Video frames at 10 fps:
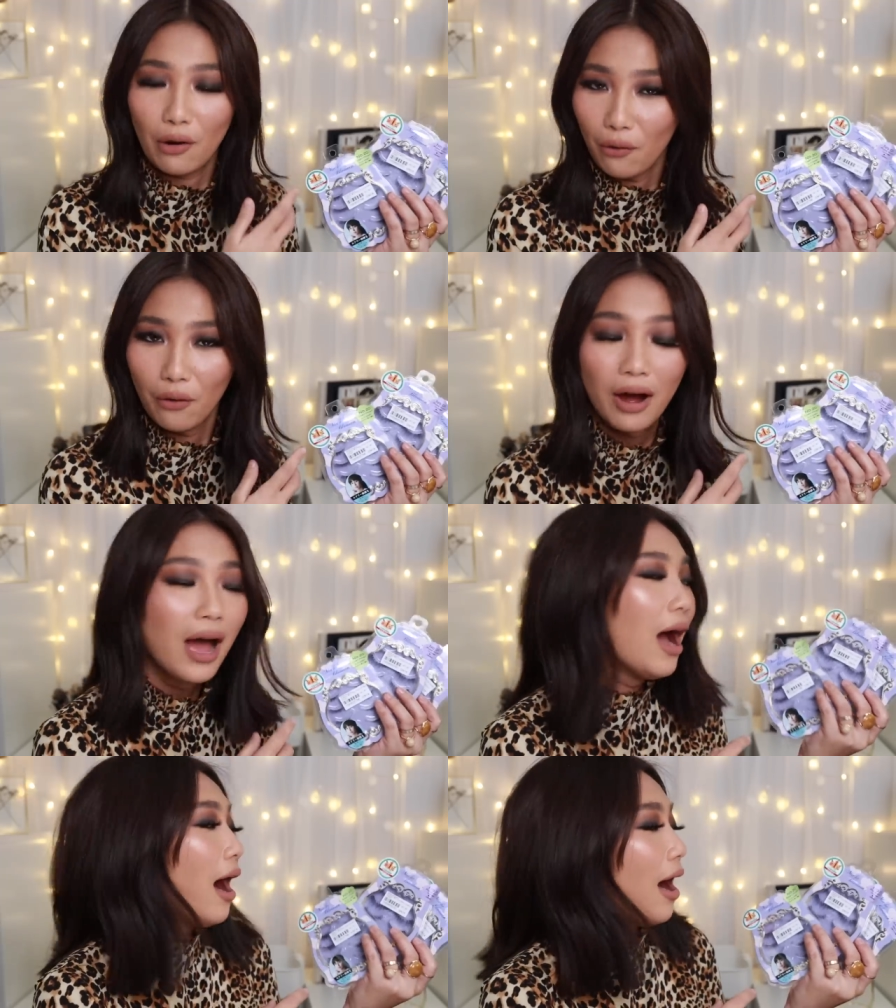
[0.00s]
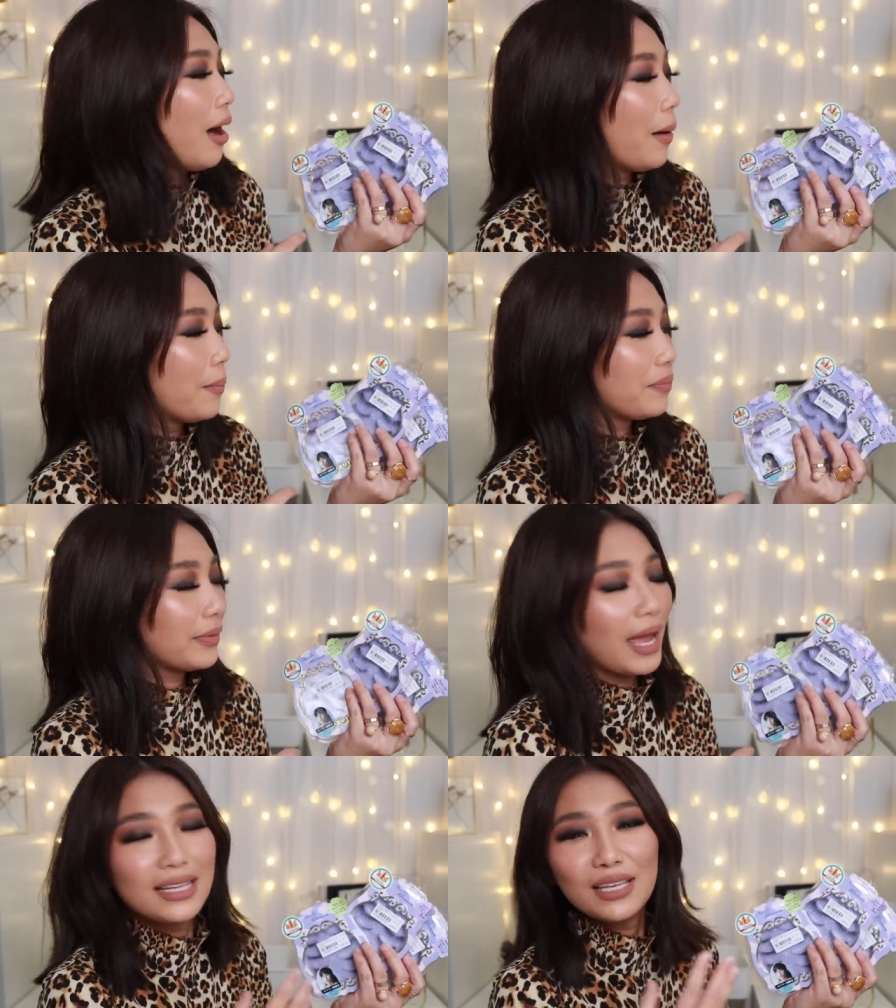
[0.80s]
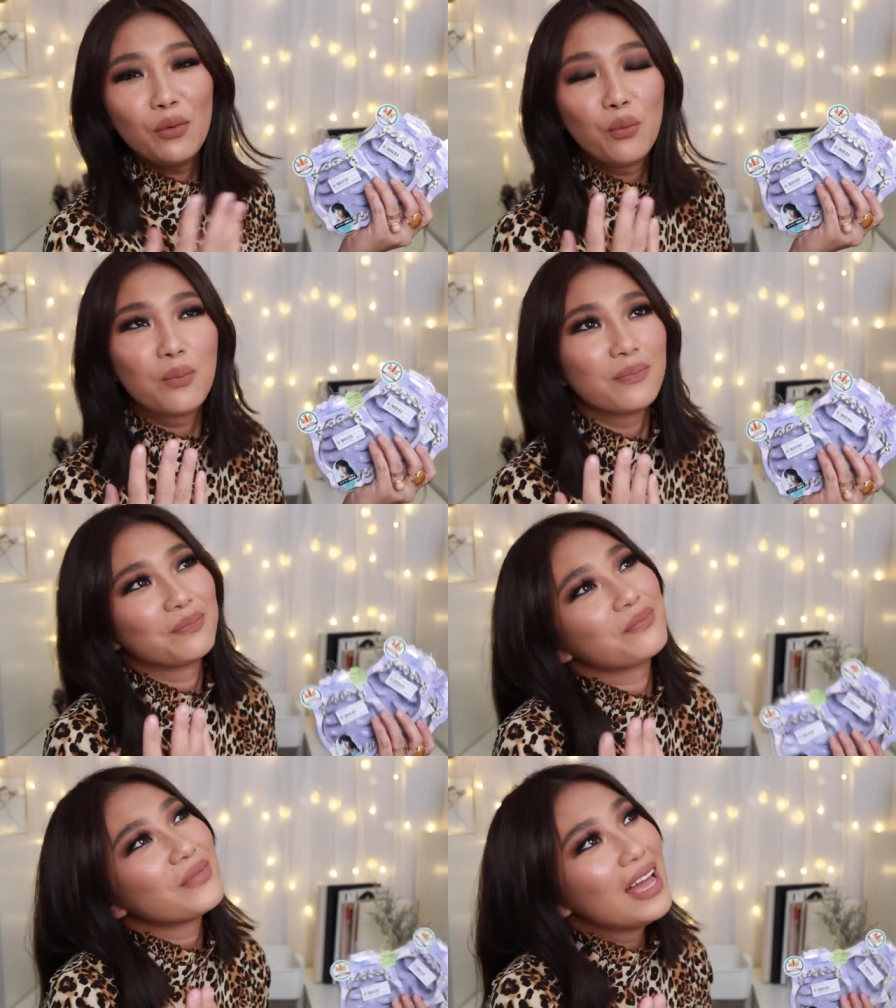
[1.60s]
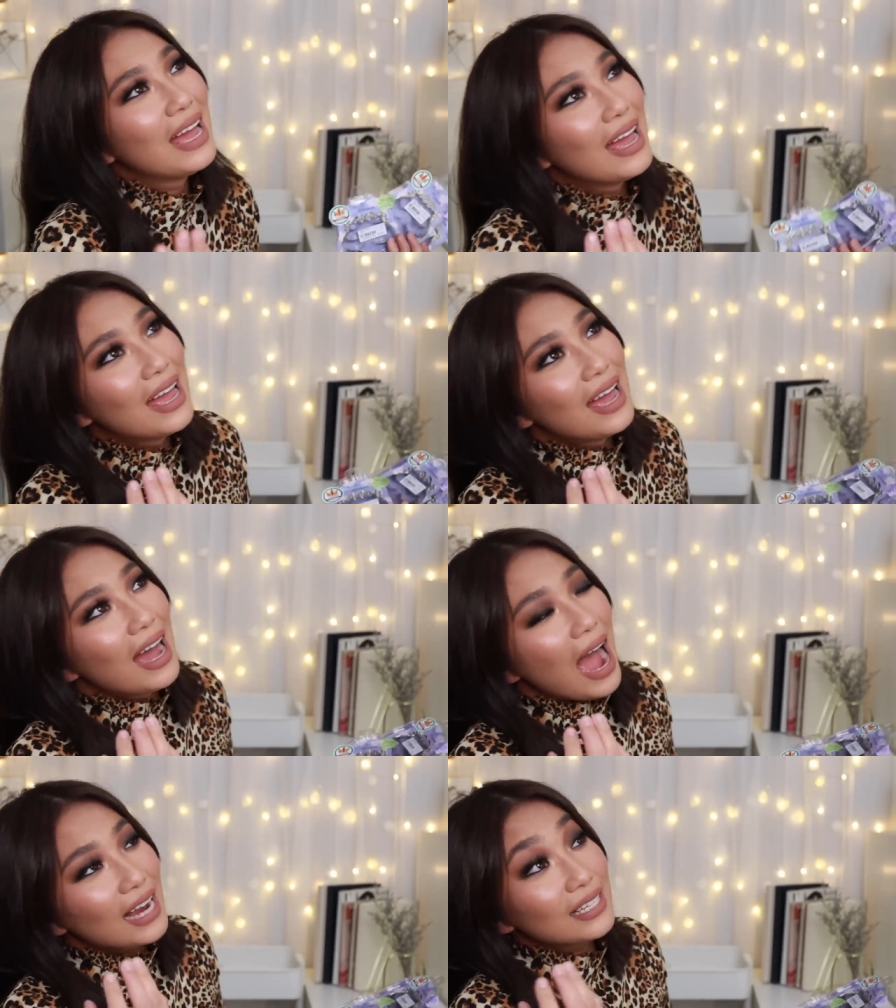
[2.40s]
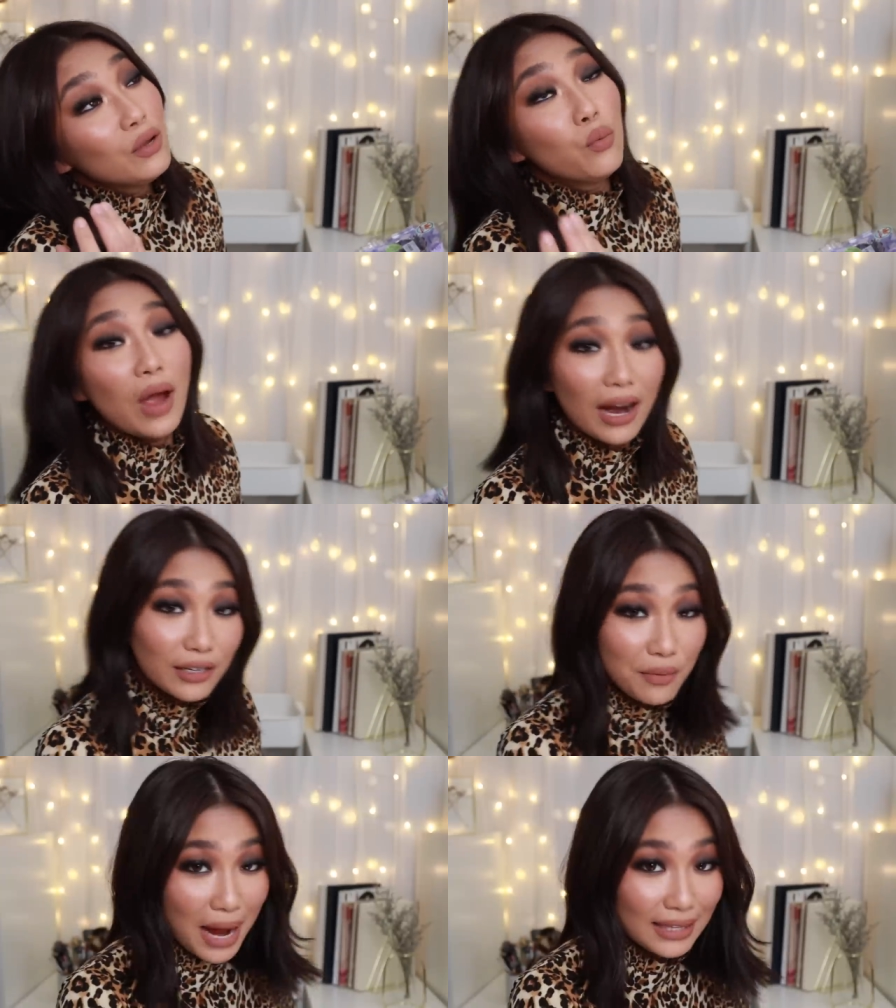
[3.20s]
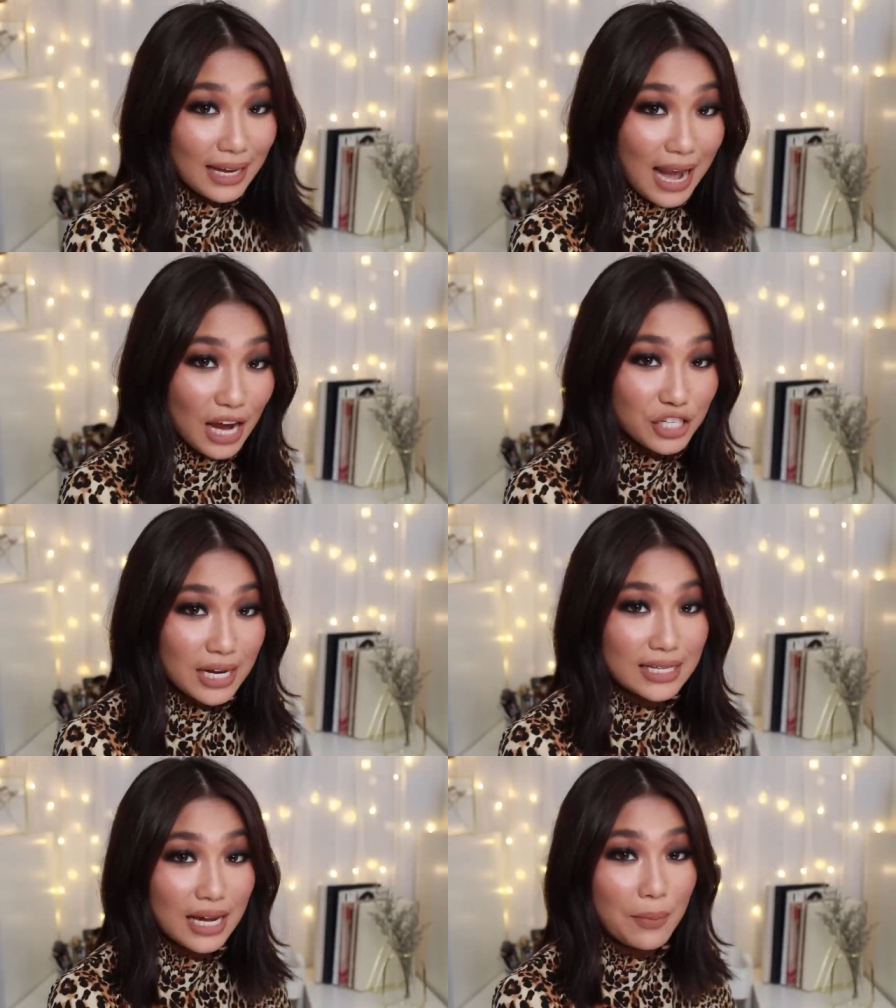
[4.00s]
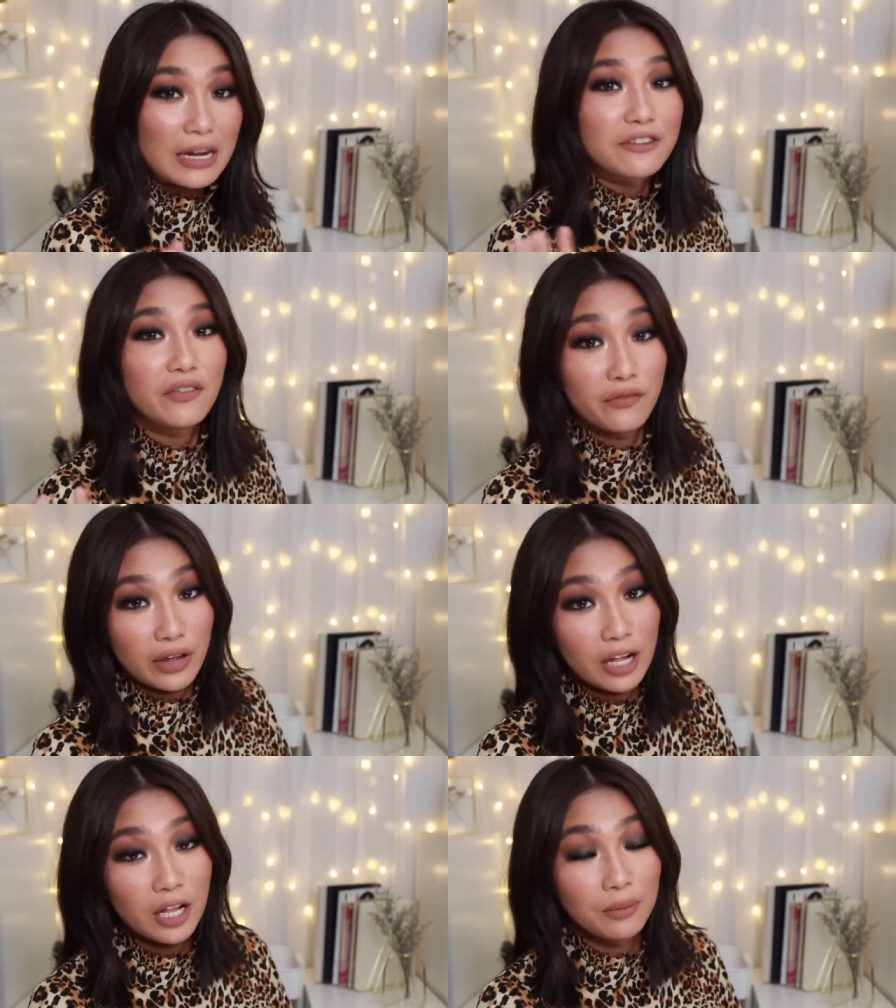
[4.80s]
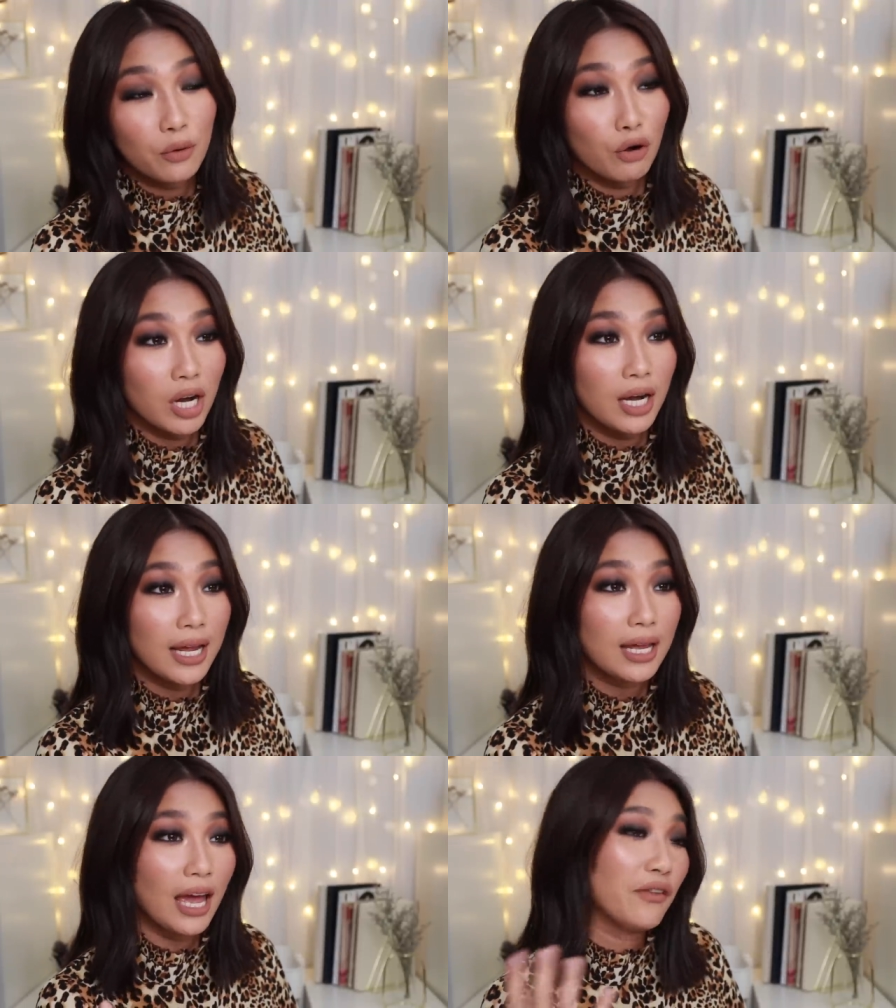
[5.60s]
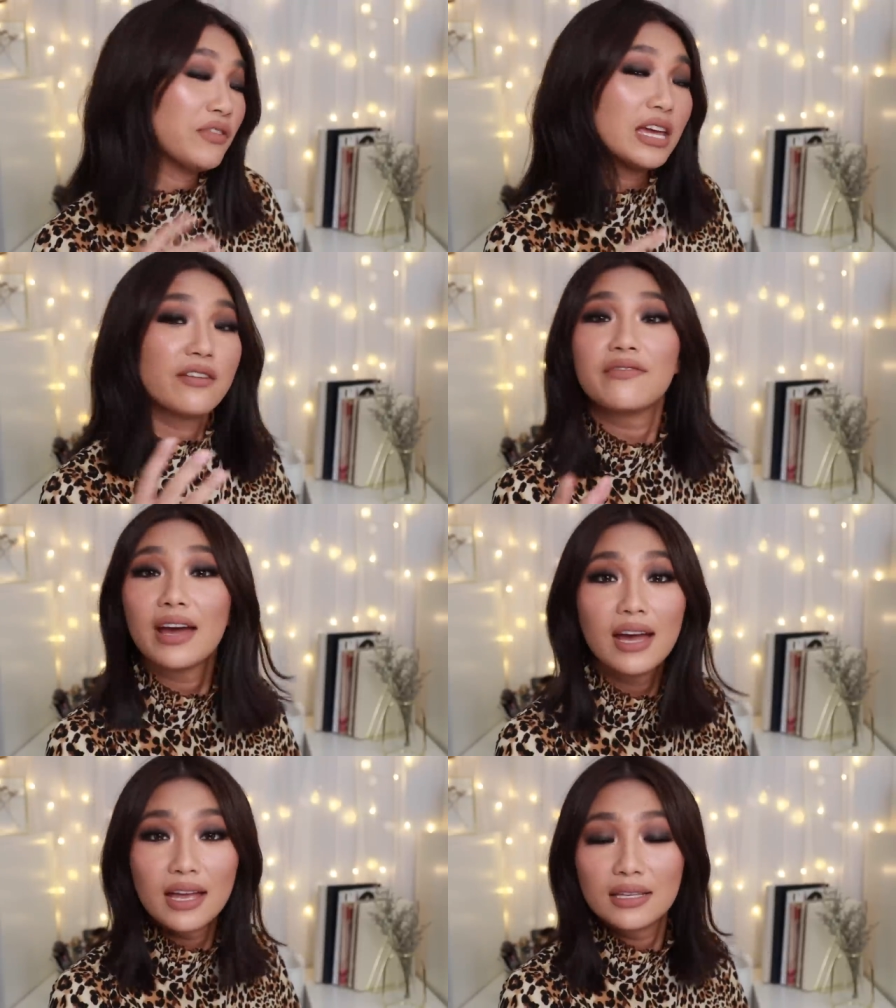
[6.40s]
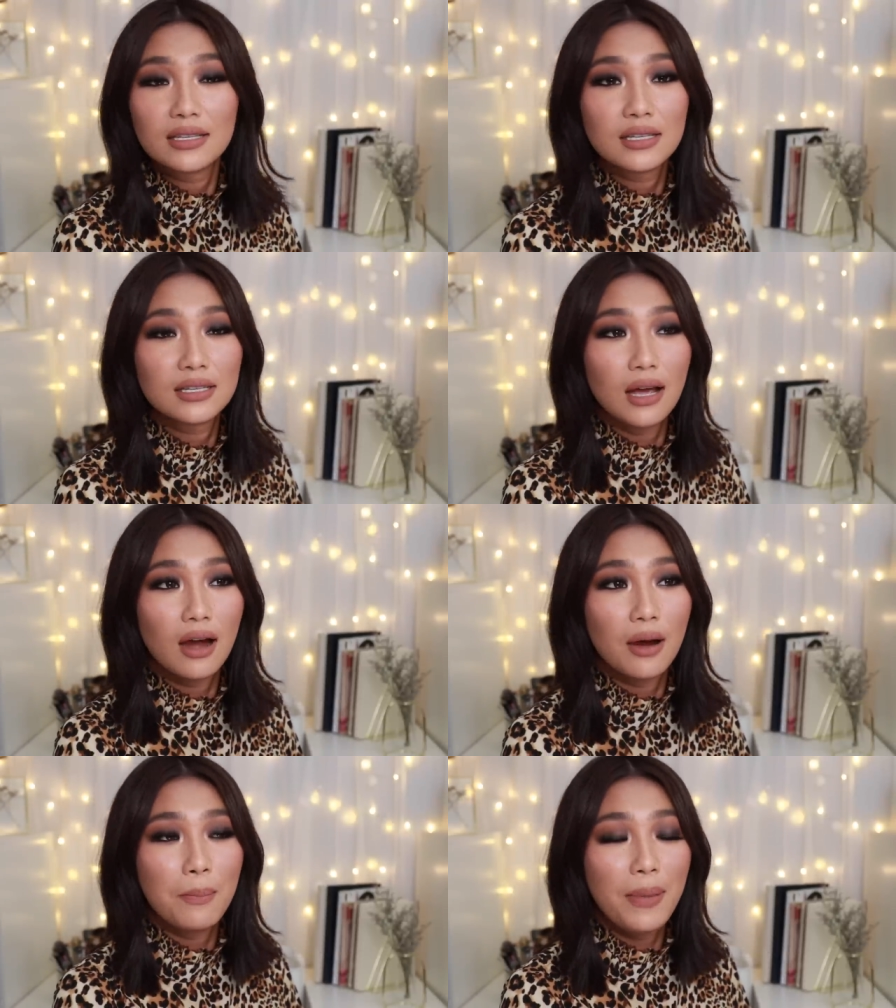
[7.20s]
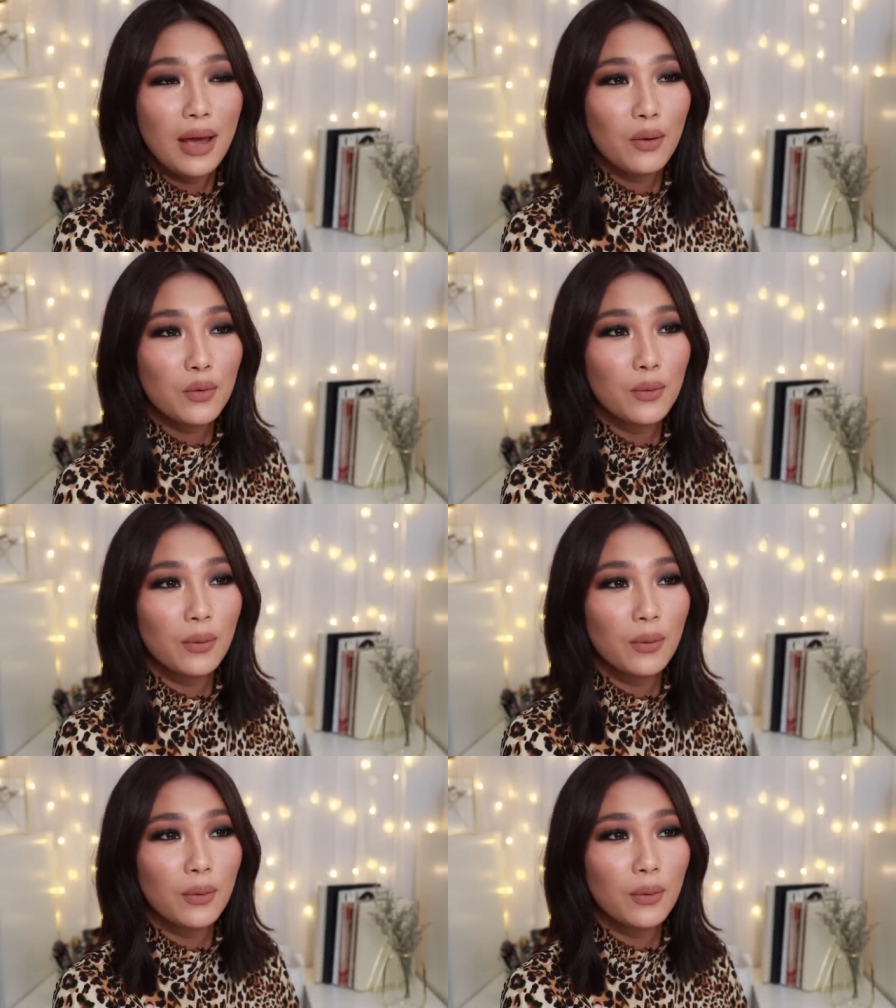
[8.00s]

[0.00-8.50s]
ako. I still wear dramatic lashes kapag nag-film or like heavy events. Pero